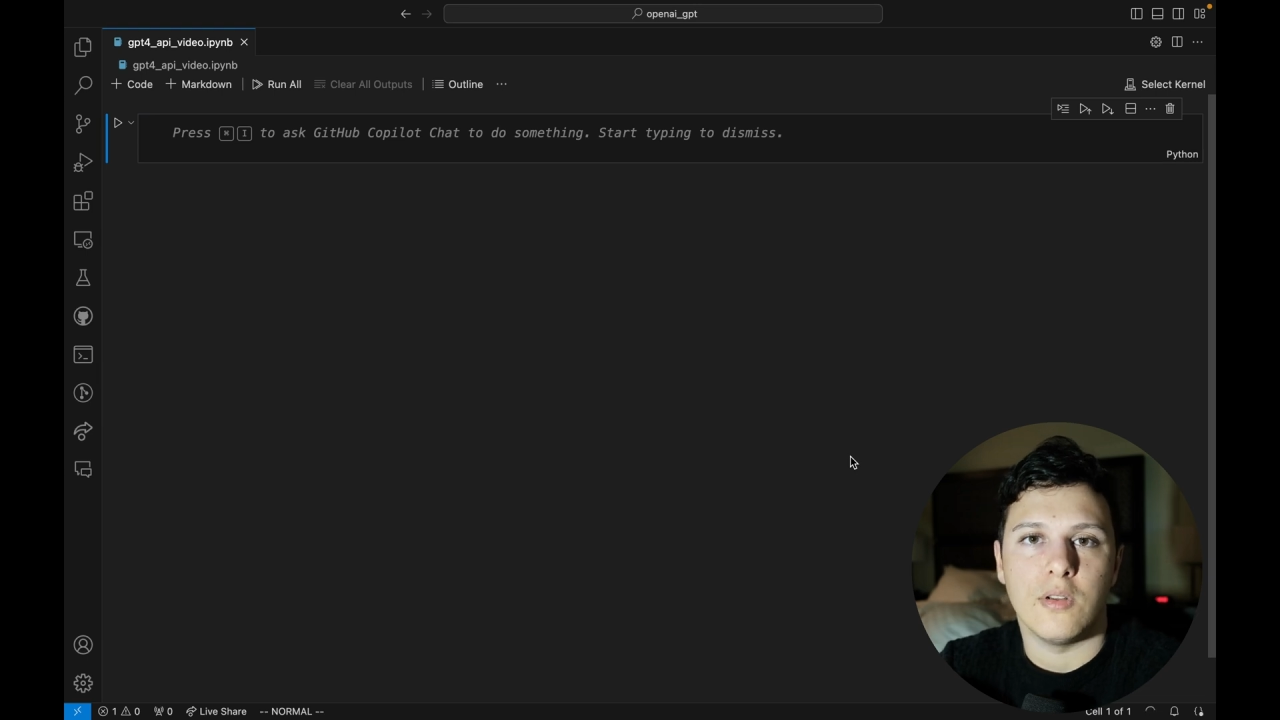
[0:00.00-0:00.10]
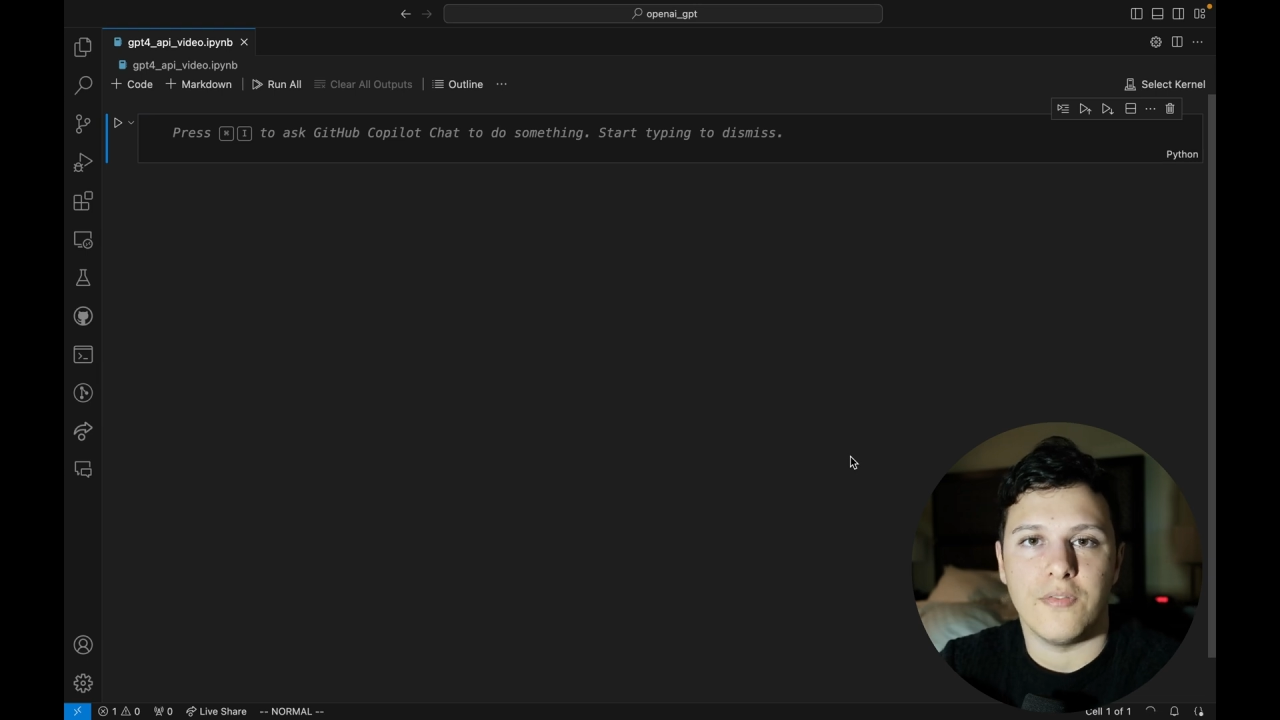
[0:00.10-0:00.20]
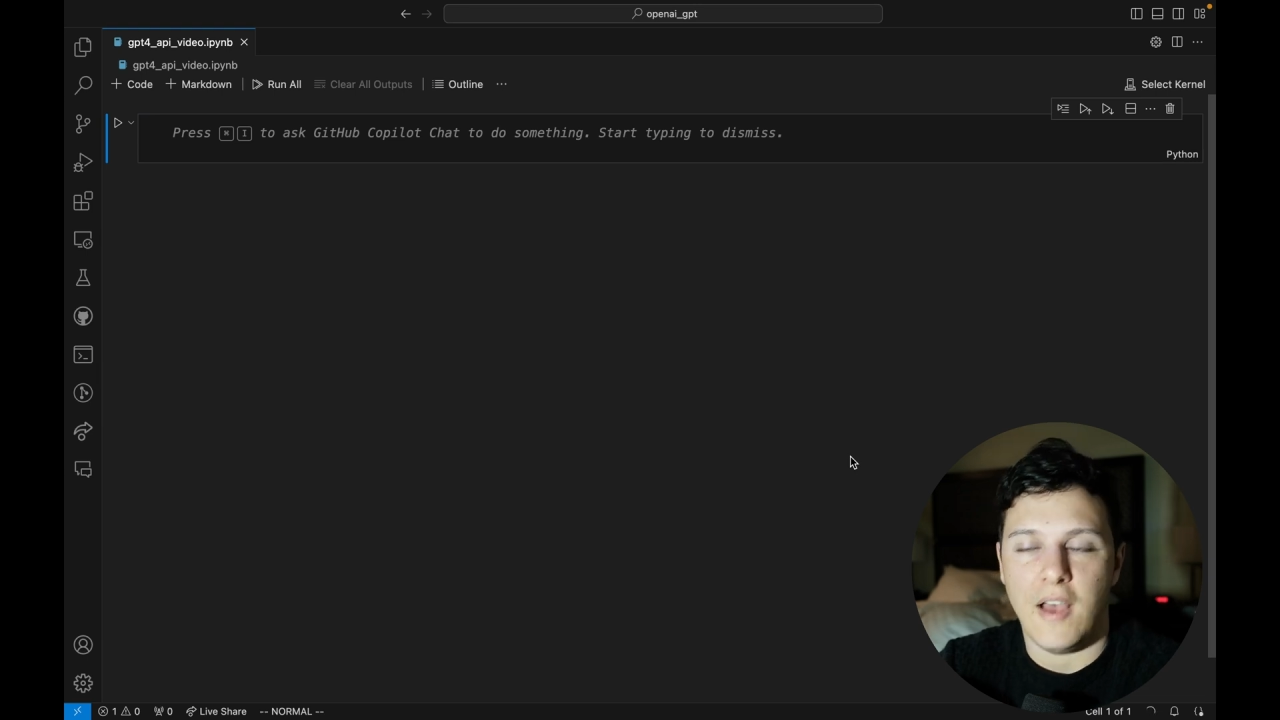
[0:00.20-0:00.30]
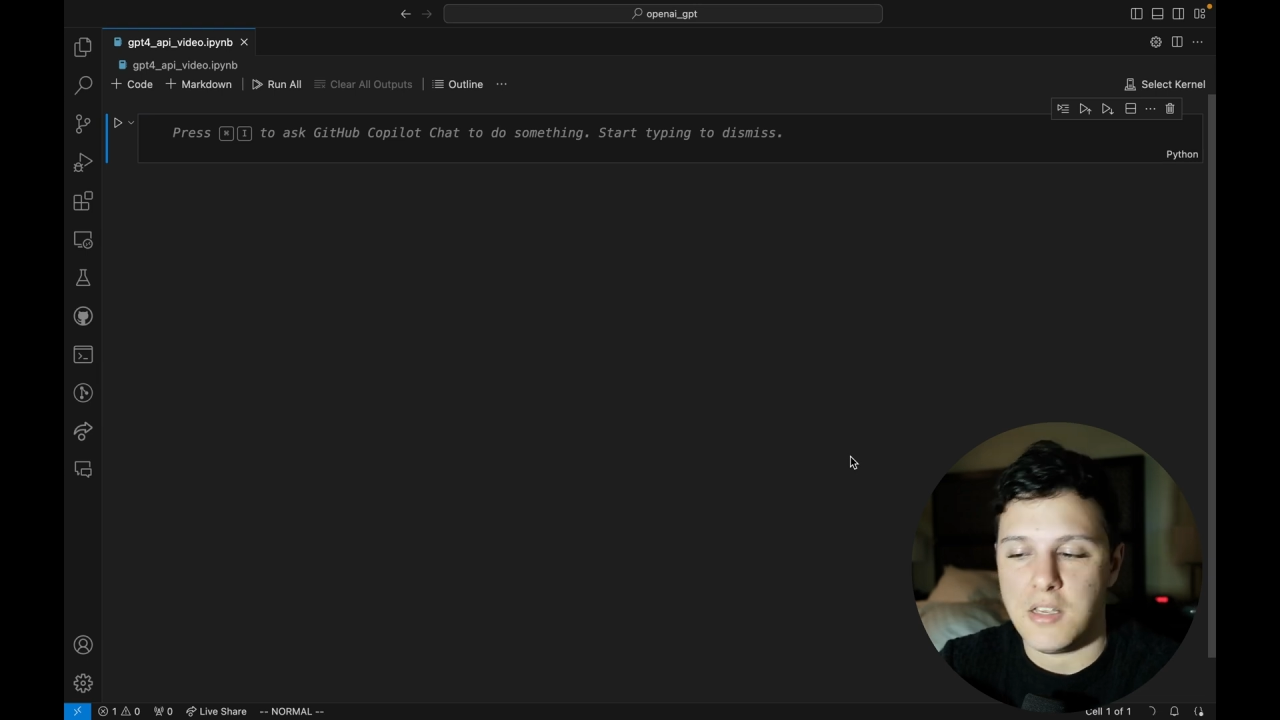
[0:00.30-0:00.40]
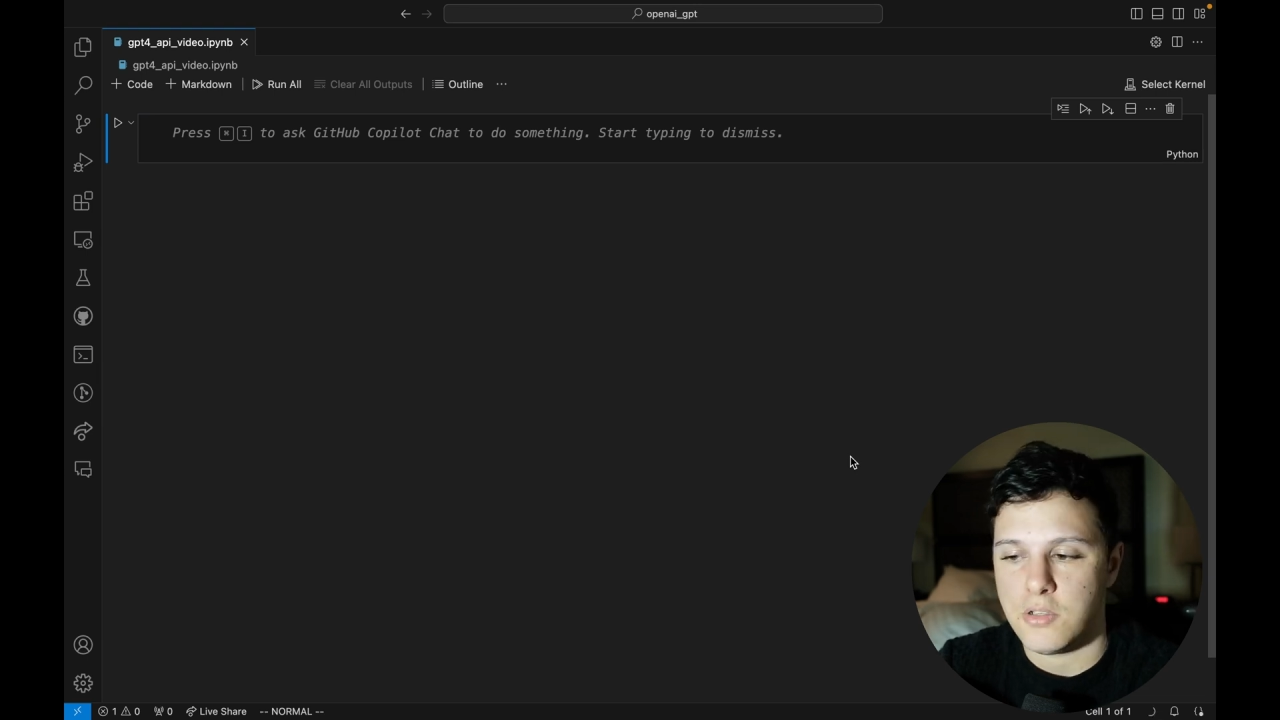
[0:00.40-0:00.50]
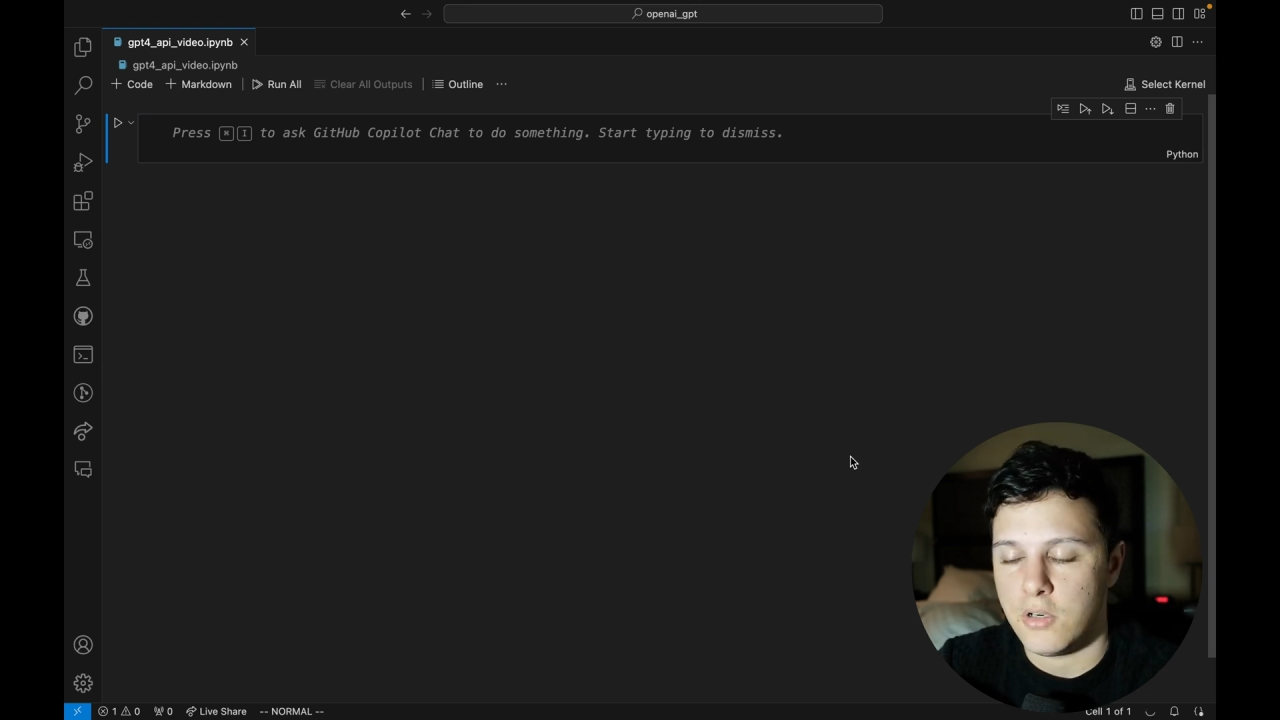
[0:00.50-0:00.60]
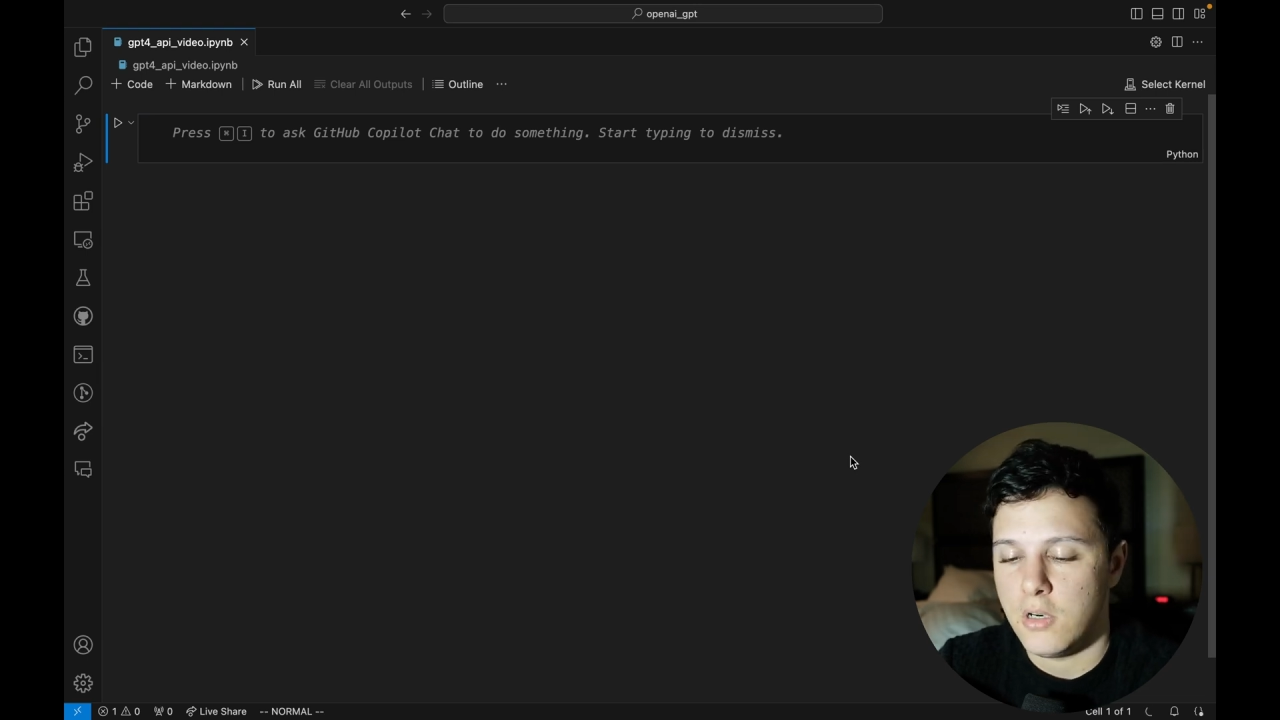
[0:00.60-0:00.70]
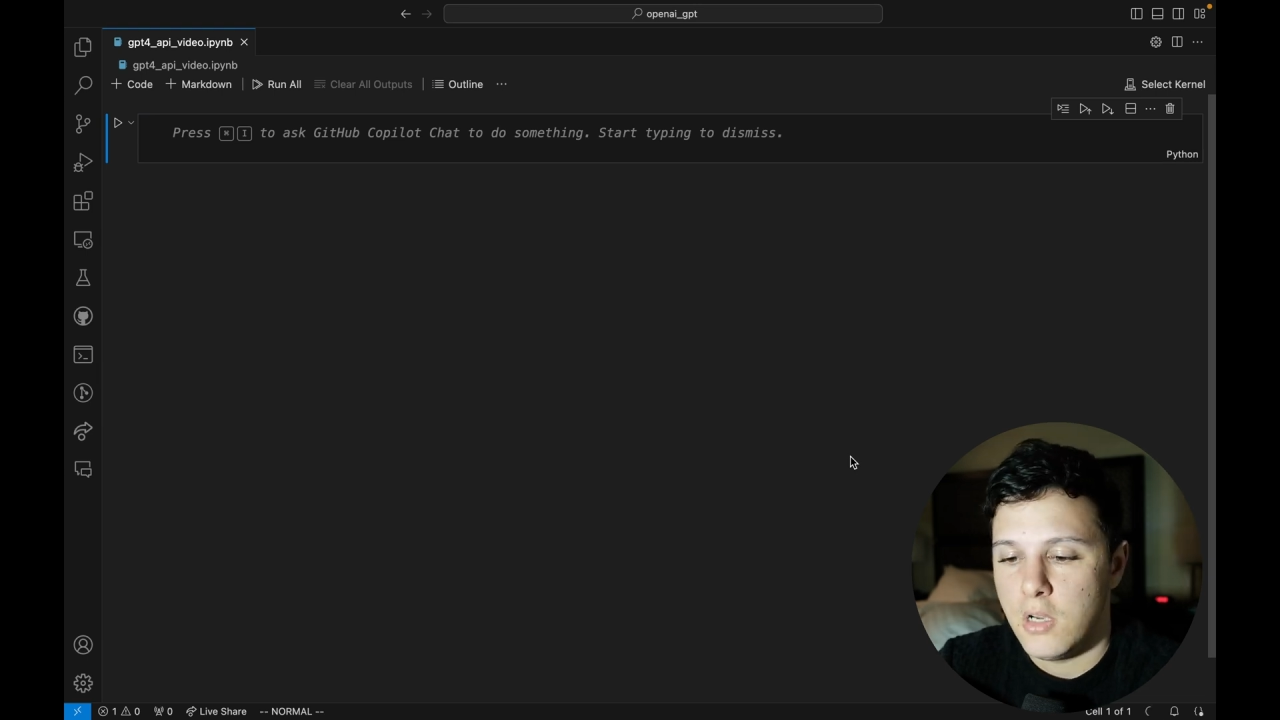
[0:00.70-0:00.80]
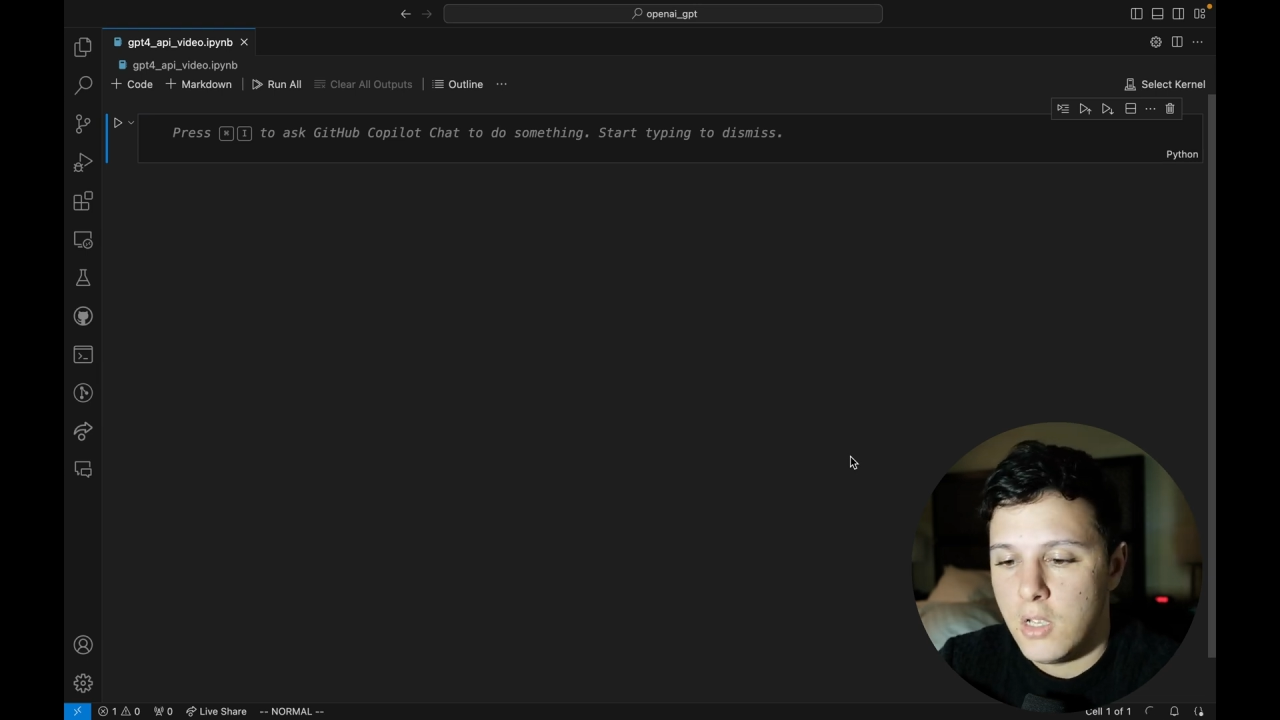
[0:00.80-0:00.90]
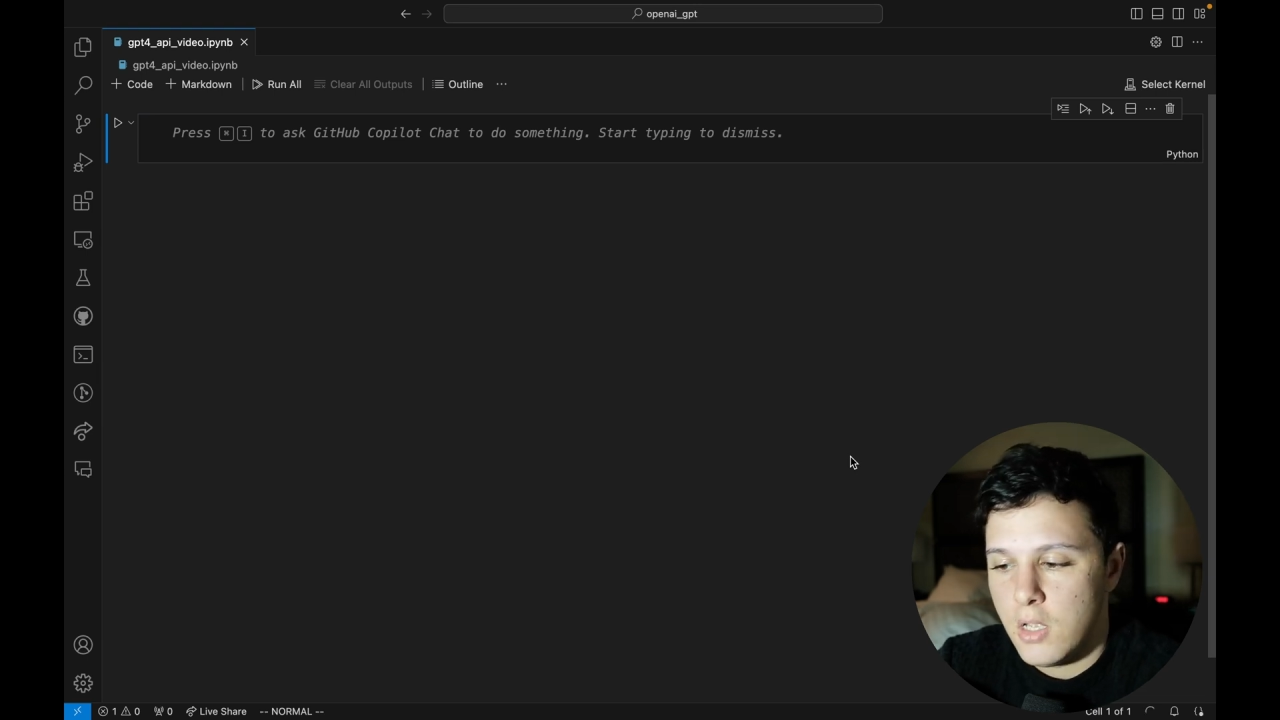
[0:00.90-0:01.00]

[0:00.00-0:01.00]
it faster.